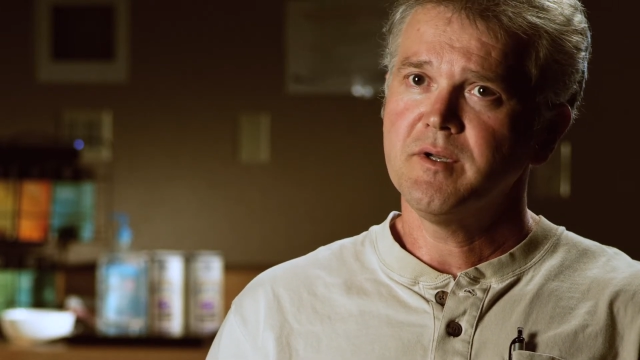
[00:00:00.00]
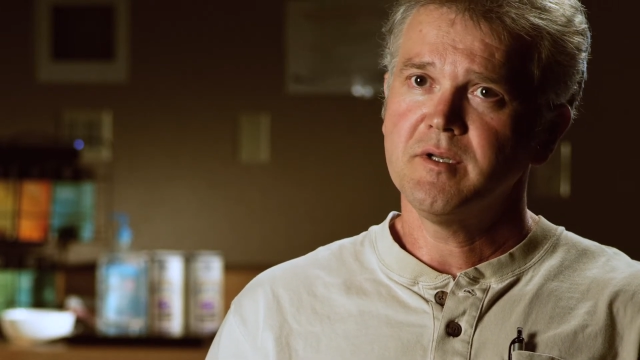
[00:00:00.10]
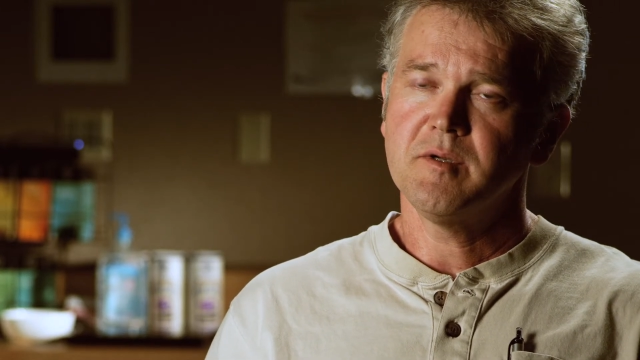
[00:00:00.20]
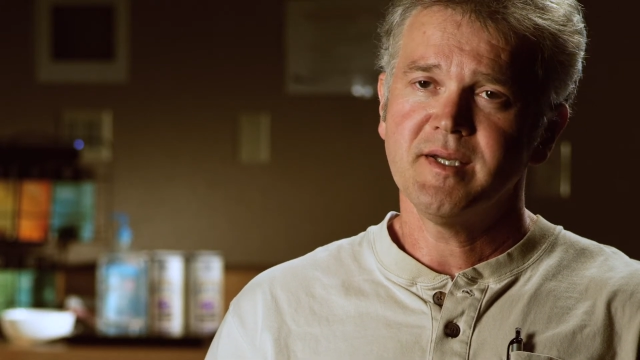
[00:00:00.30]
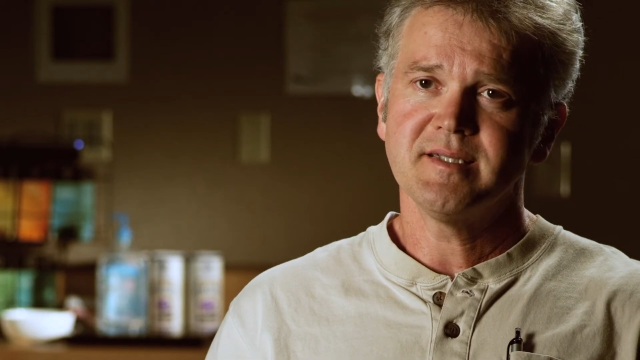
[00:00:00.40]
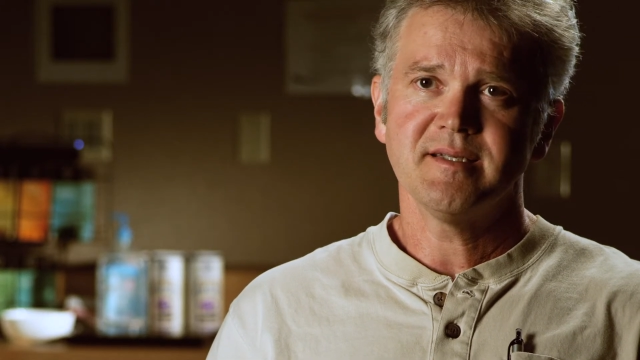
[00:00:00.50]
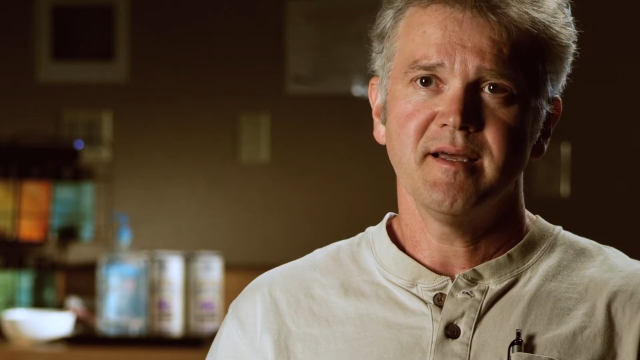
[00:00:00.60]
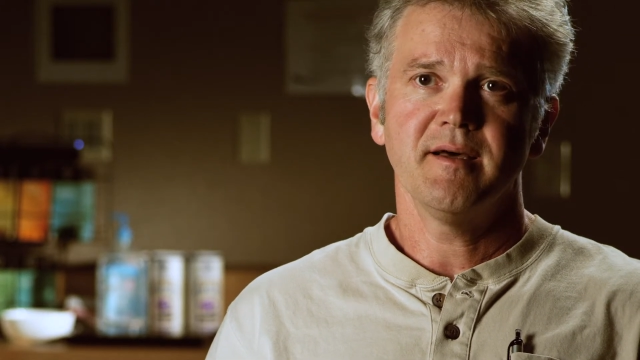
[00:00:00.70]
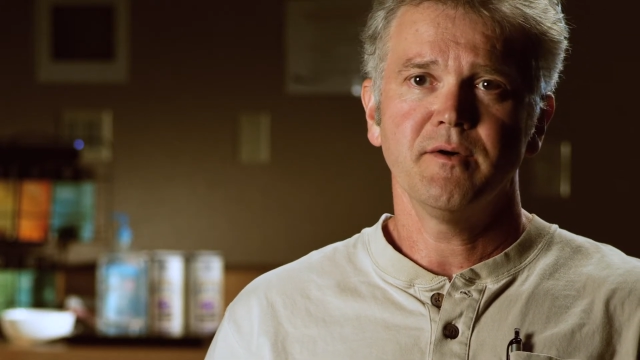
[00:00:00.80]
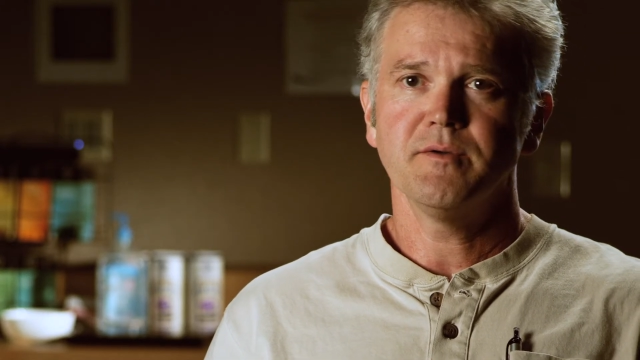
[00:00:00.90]
into my
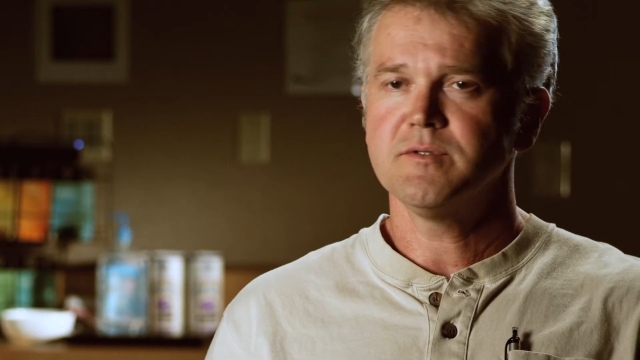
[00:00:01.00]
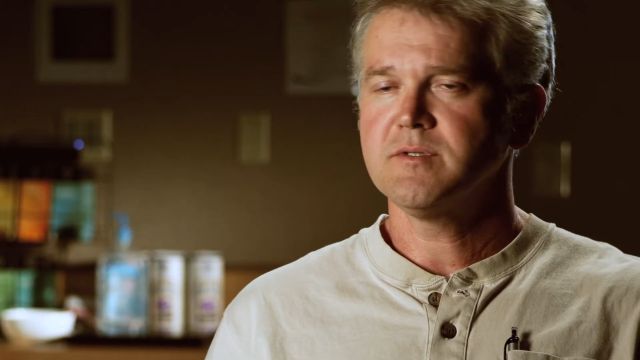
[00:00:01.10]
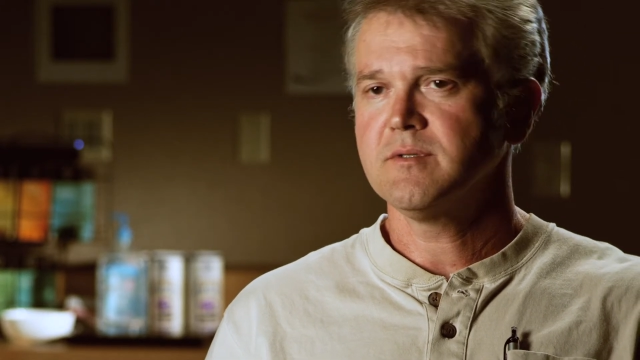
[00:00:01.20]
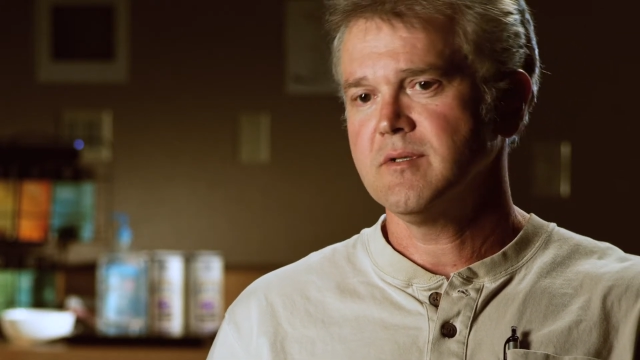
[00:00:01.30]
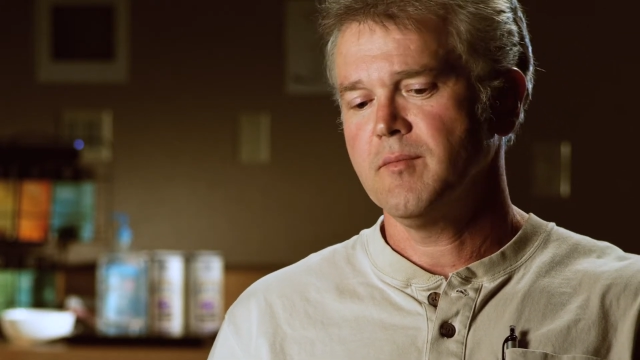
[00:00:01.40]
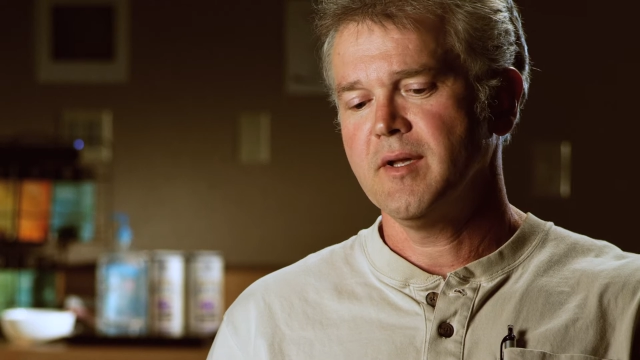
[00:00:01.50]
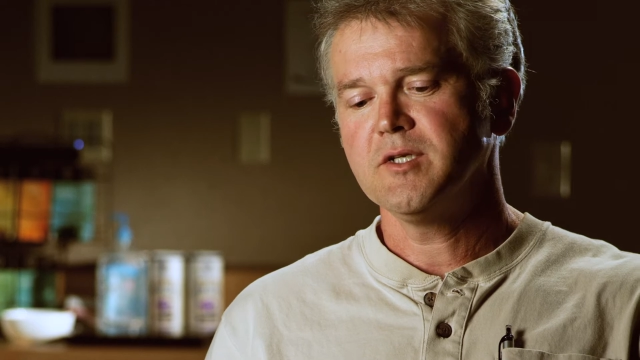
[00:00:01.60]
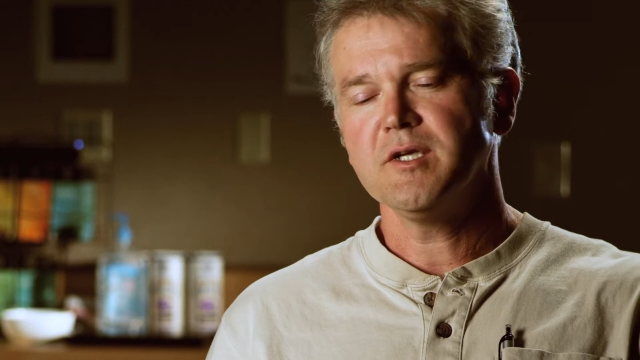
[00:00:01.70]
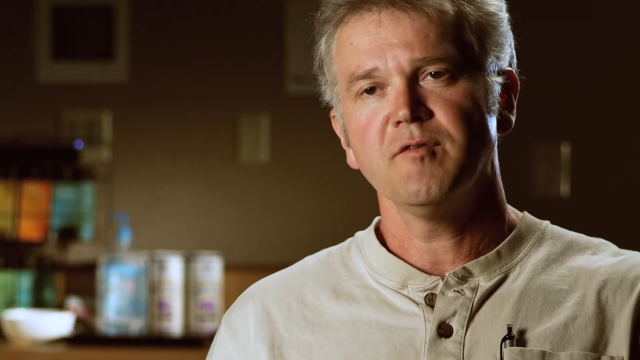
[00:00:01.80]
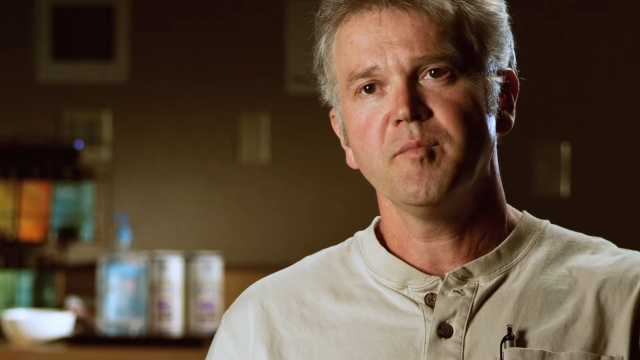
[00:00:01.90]
cells? Did my
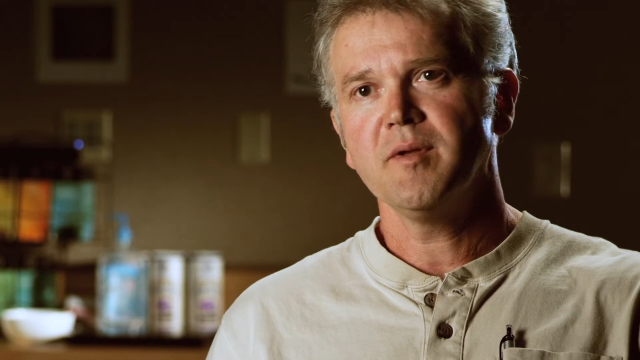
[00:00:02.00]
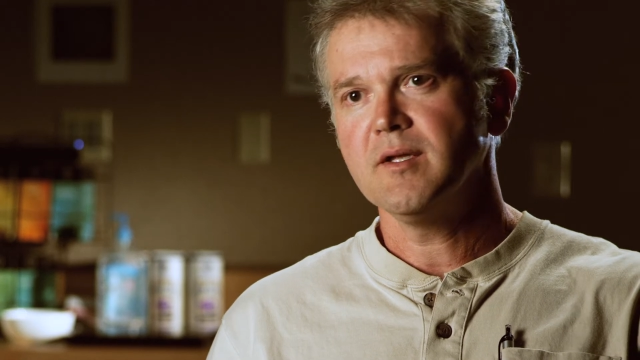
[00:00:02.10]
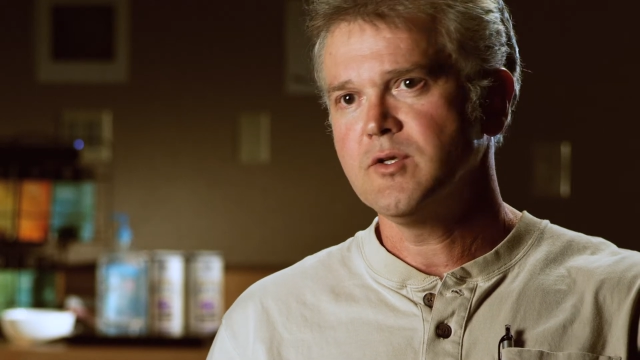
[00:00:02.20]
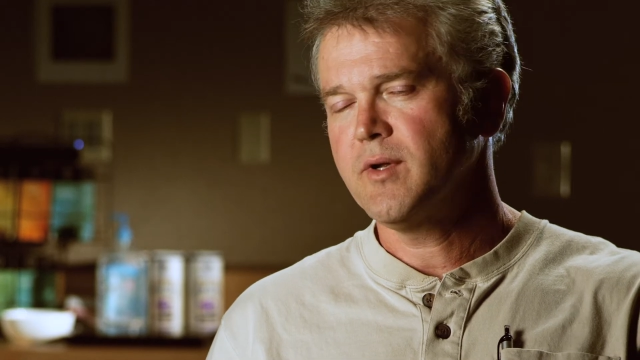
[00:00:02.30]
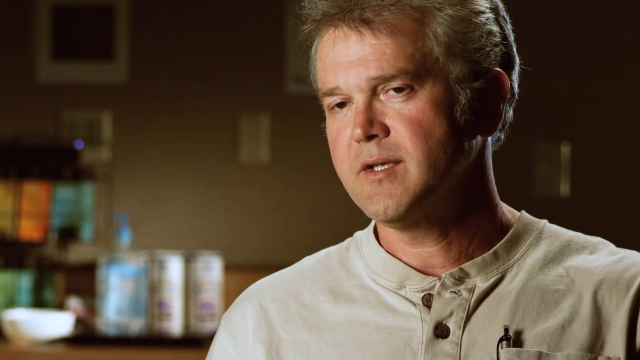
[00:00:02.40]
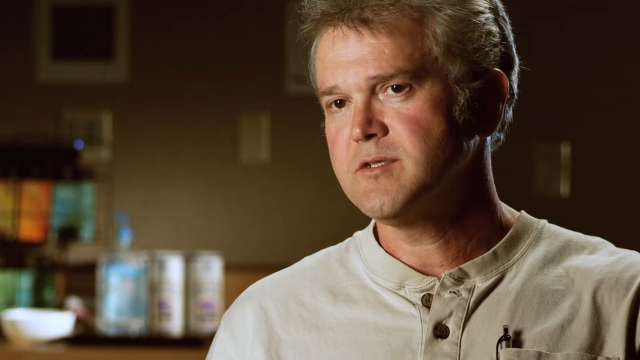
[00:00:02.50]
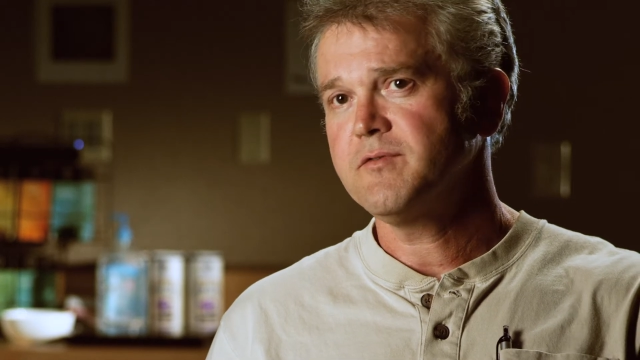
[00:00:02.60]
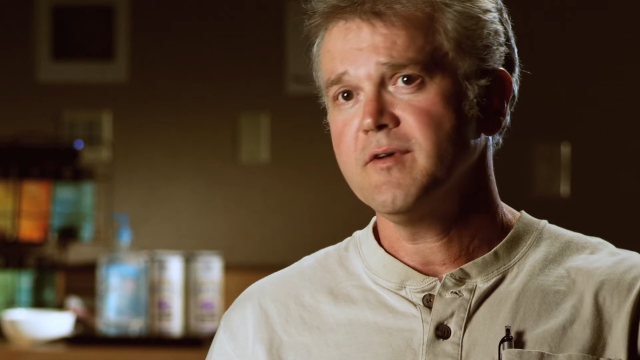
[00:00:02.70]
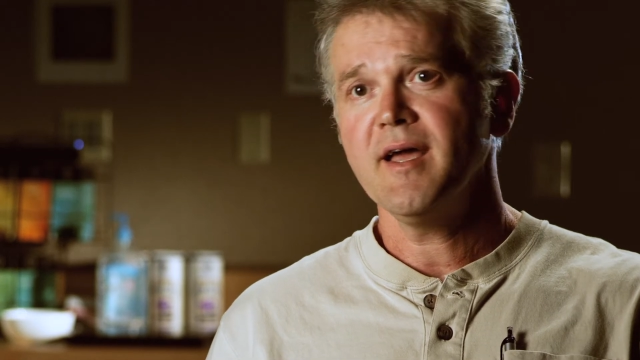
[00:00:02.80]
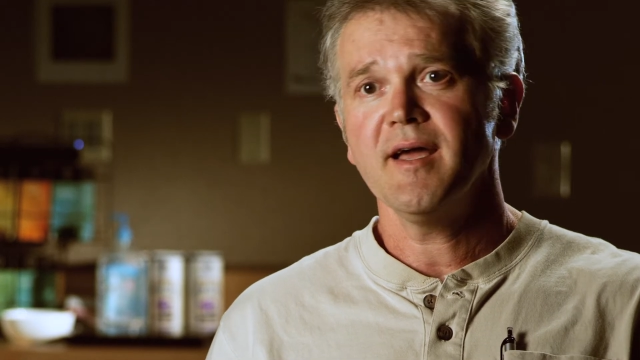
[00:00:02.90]
GFP
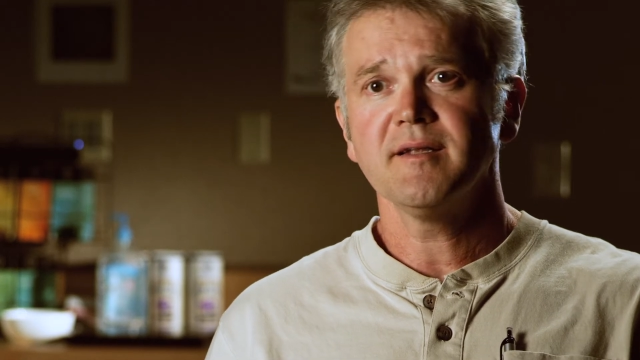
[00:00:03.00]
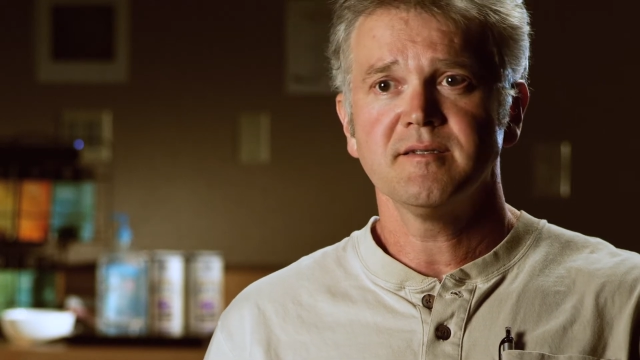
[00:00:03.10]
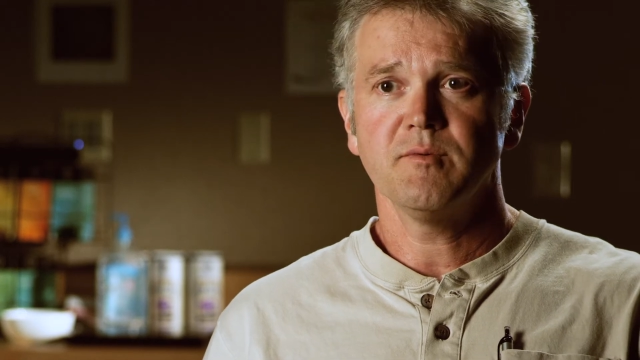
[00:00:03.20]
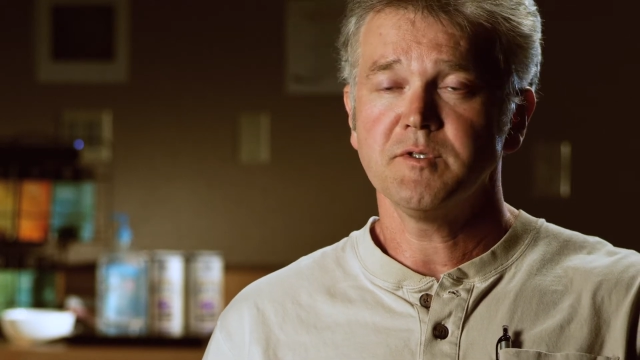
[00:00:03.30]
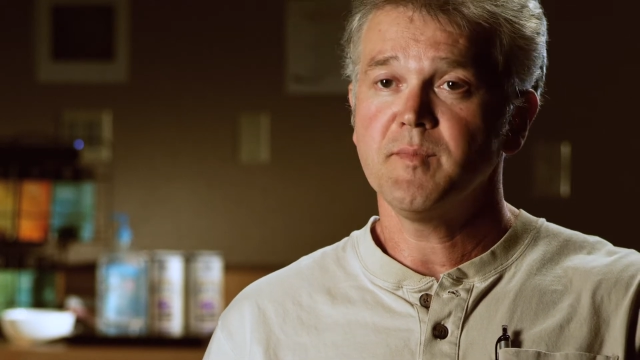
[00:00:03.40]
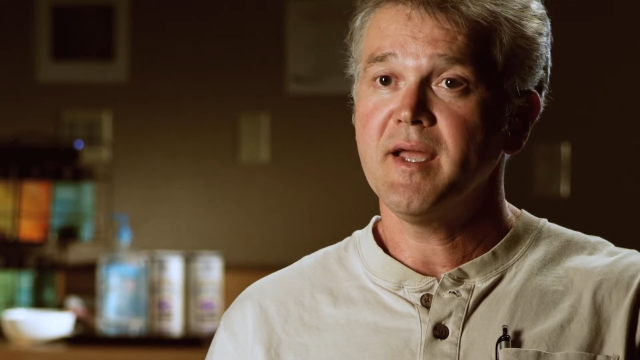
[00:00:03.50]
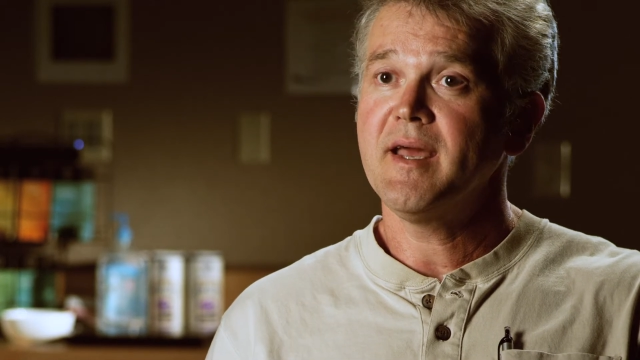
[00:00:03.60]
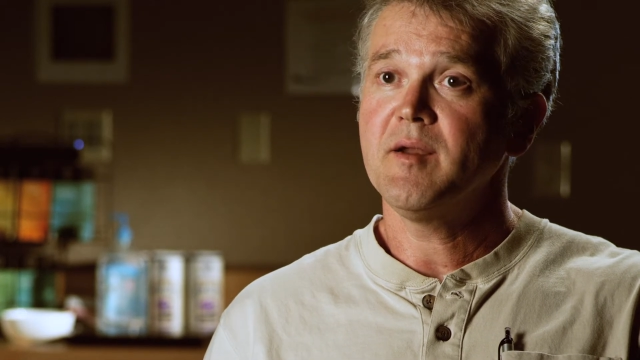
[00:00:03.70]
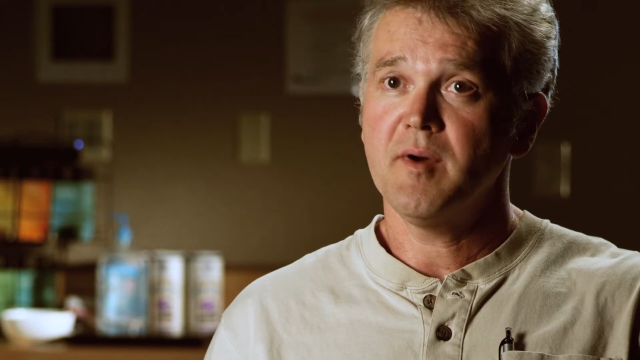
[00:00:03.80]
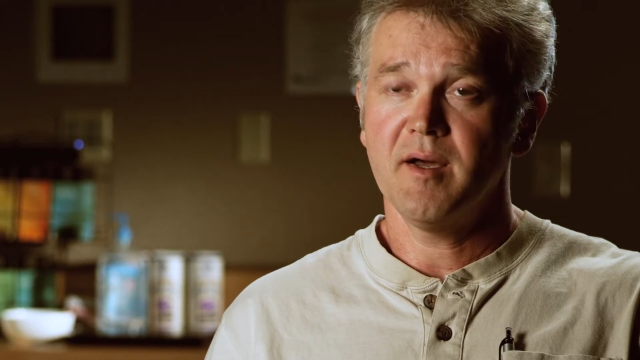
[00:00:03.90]
transfect? Was my
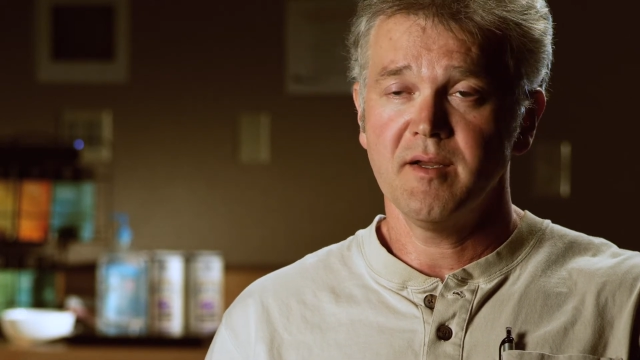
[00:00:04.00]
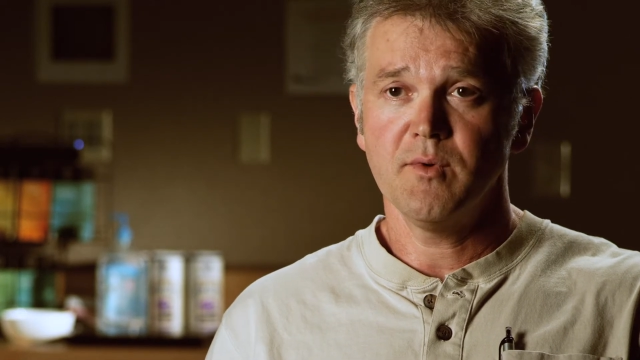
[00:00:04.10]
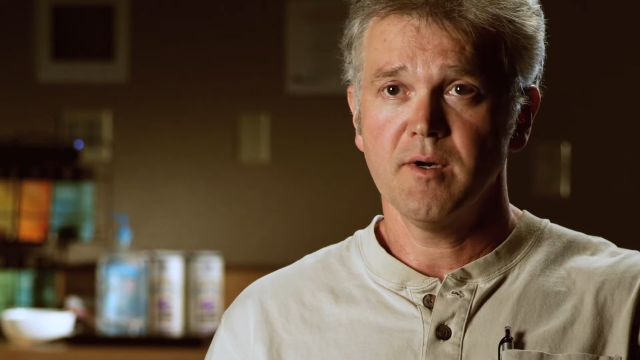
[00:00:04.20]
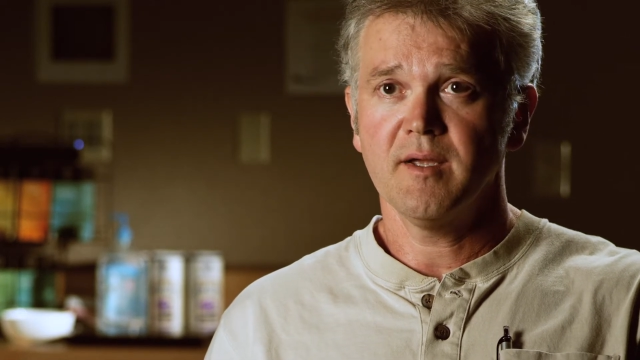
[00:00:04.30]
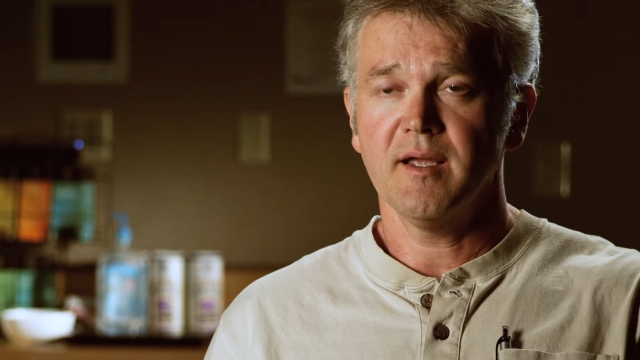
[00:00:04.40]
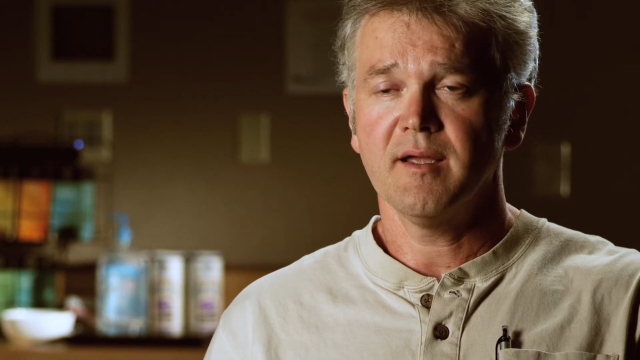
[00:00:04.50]
antibody working?